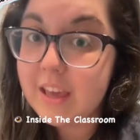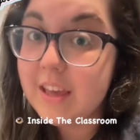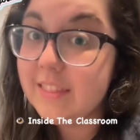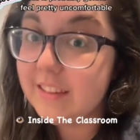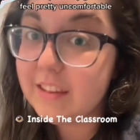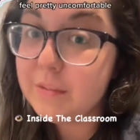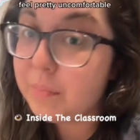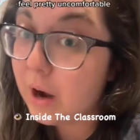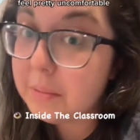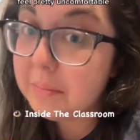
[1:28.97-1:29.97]
This is
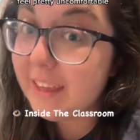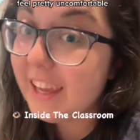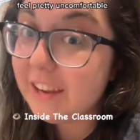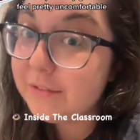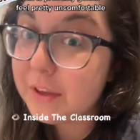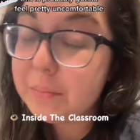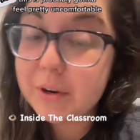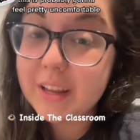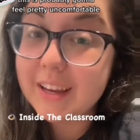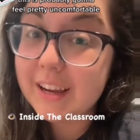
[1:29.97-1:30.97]
probably going to feel
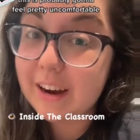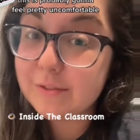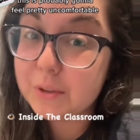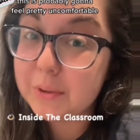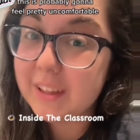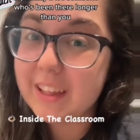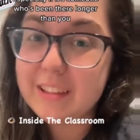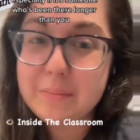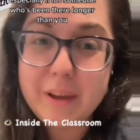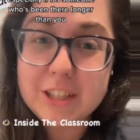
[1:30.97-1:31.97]
pretty uncomfortable,
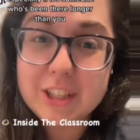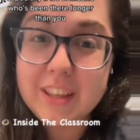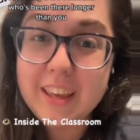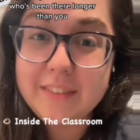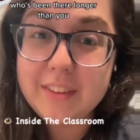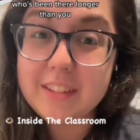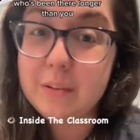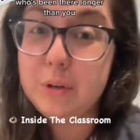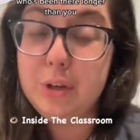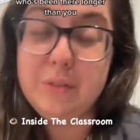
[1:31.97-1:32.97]
especially if it's
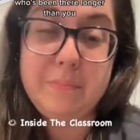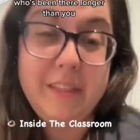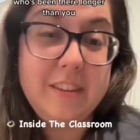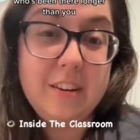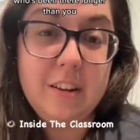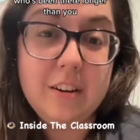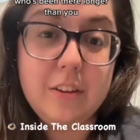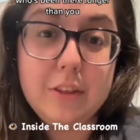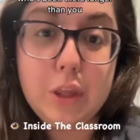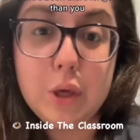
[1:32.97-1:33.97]
someone who's been there longer
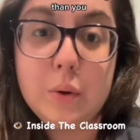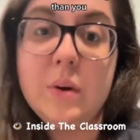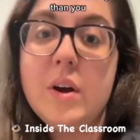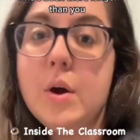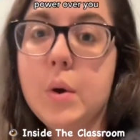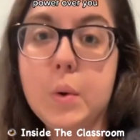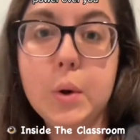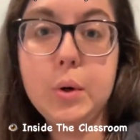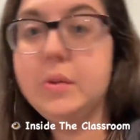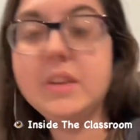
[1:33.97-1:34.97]
than you
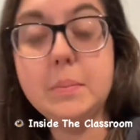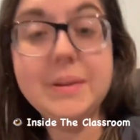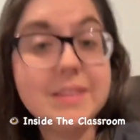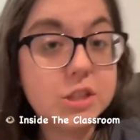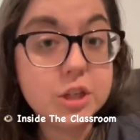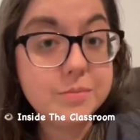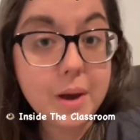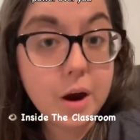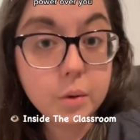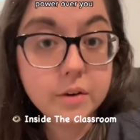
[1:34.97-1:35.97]
or who's in a position of
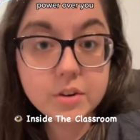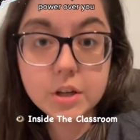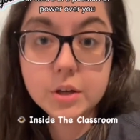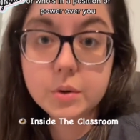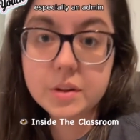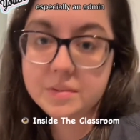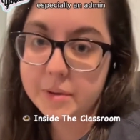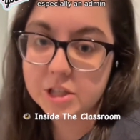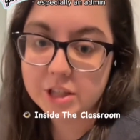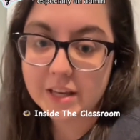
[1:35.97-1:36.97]
power over you,
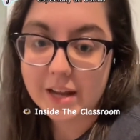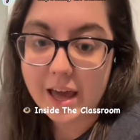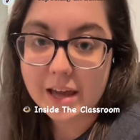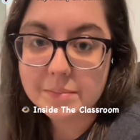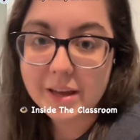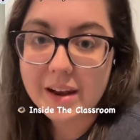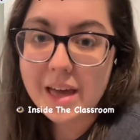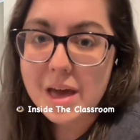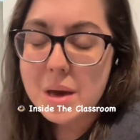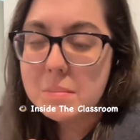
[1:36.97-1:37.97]
especially an admin.
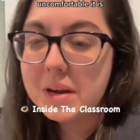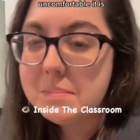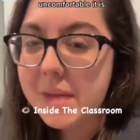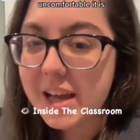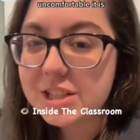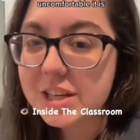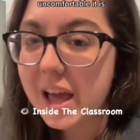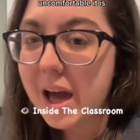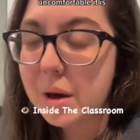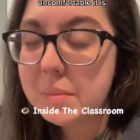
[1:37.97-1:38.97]
But imagine
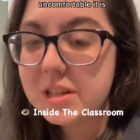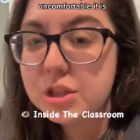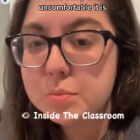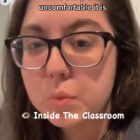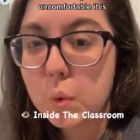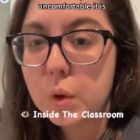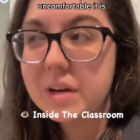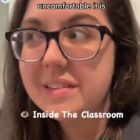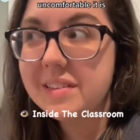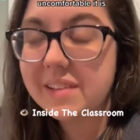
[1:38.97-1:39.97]
how much more
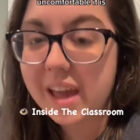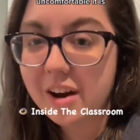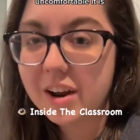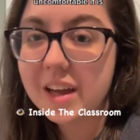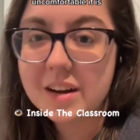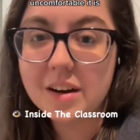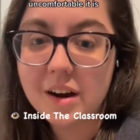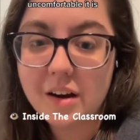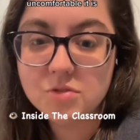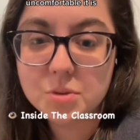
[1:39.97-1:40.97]
scary and
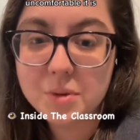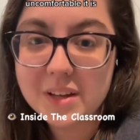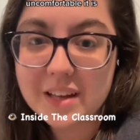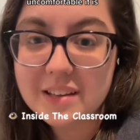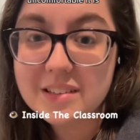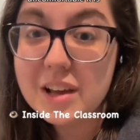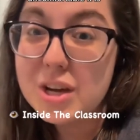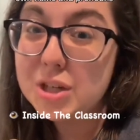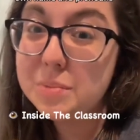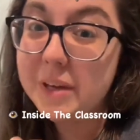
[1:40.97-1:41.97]
uncomfortable it is
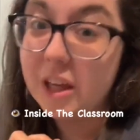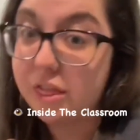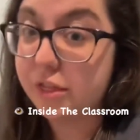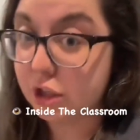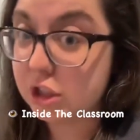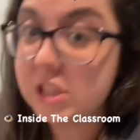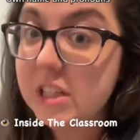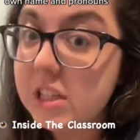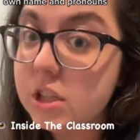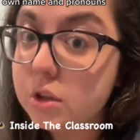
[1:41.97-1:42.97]
to be a
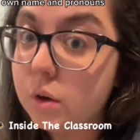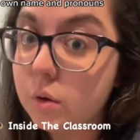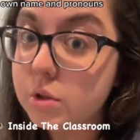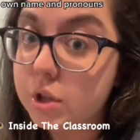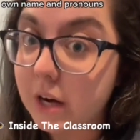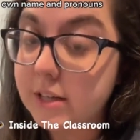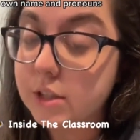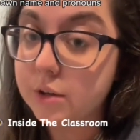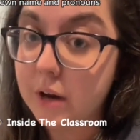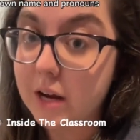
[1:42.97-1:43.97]
13-year-old trying to
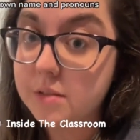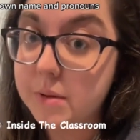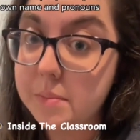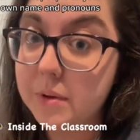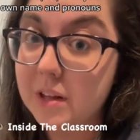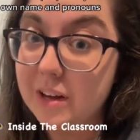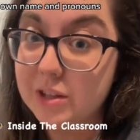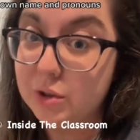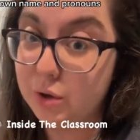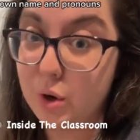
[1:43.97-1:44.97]
correct people on
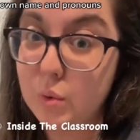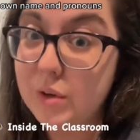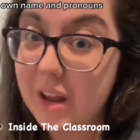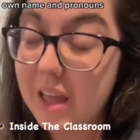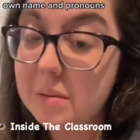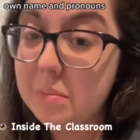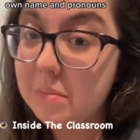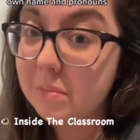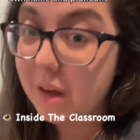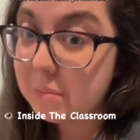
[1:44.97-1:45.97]
your own name
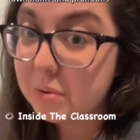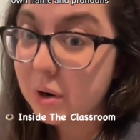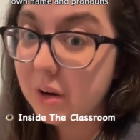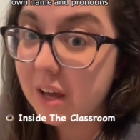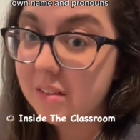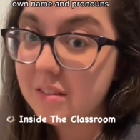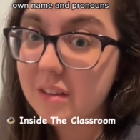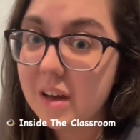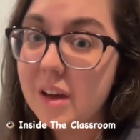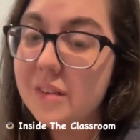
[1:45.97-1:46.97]
and pronouns
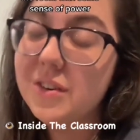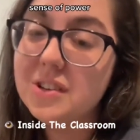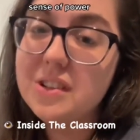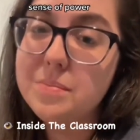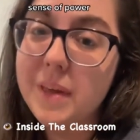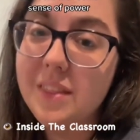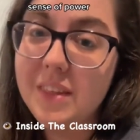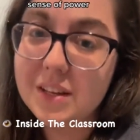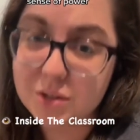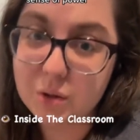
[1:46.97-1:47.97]
versus being
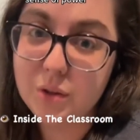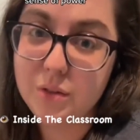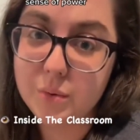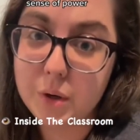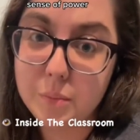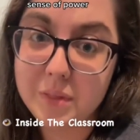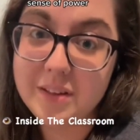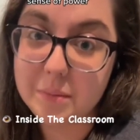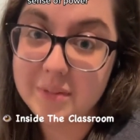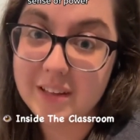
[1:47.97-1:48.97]
the adult in the room with
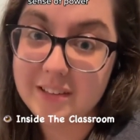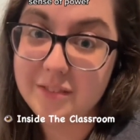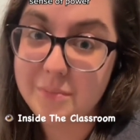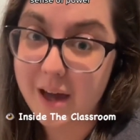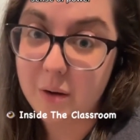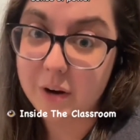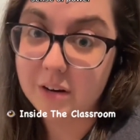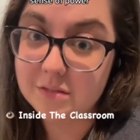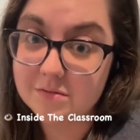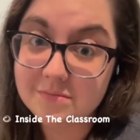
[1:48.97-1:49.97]
some sense of power.
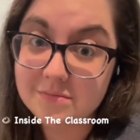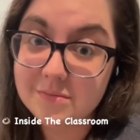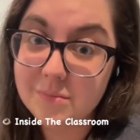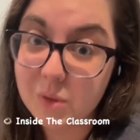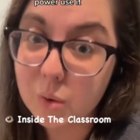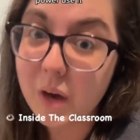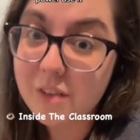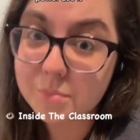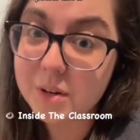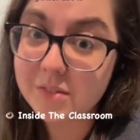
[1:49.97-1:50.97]
You
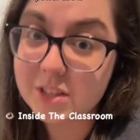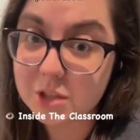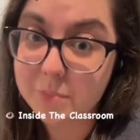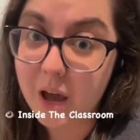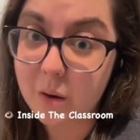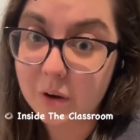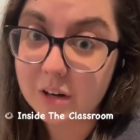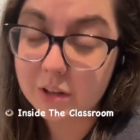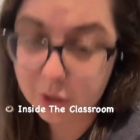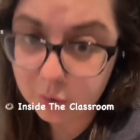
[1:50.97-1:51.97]
have privilege and power.
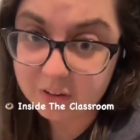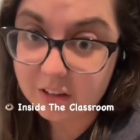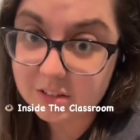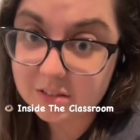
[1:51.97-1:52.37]
Use it.